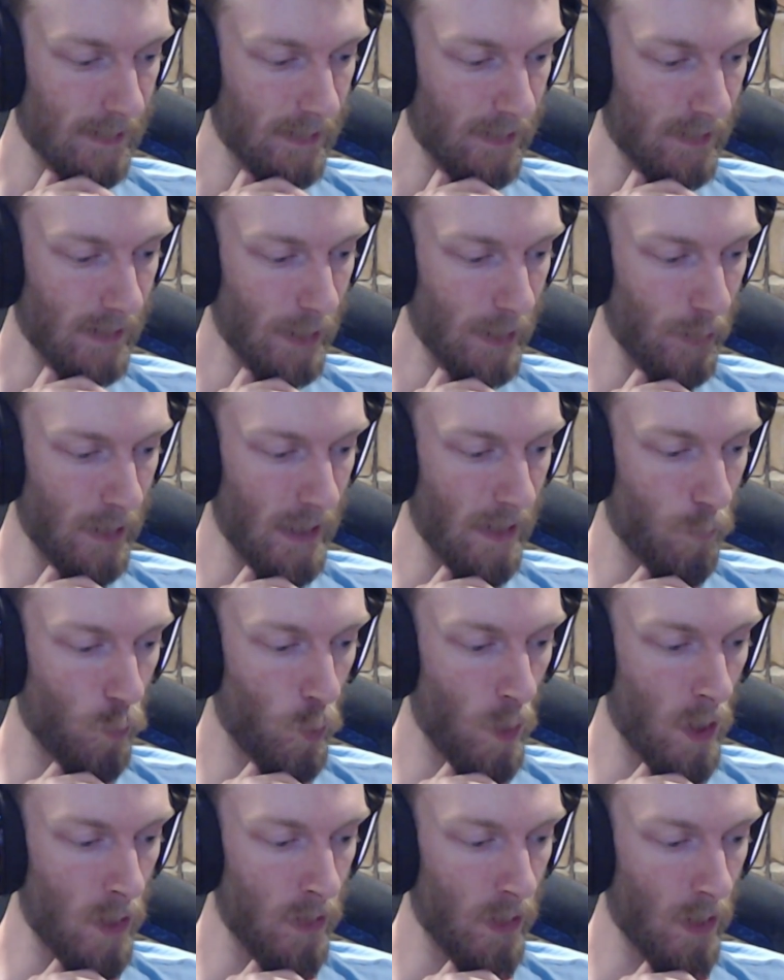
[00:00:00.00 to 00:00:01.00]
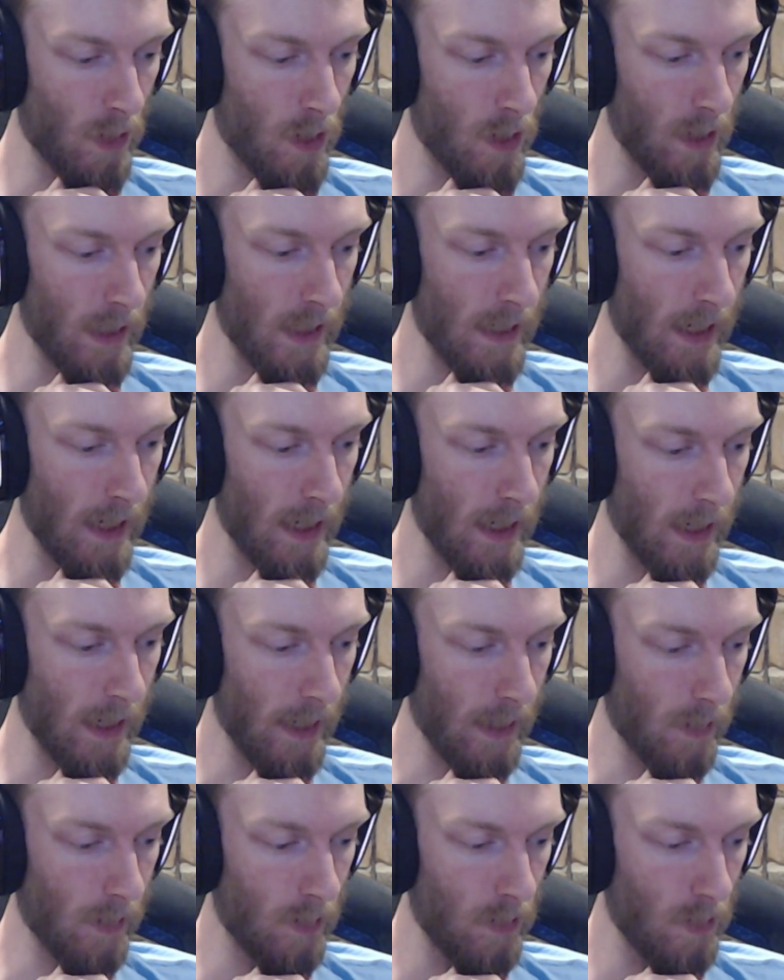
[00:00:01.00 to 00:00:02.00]
They only have 1 card in
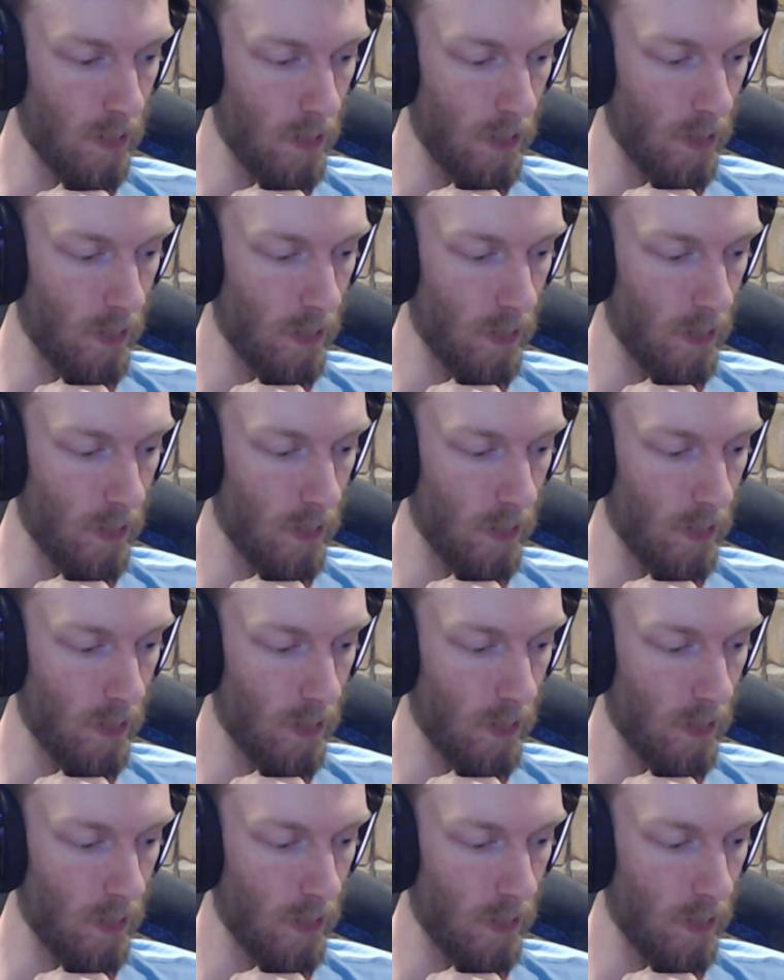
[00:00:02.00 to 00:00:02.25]
hand.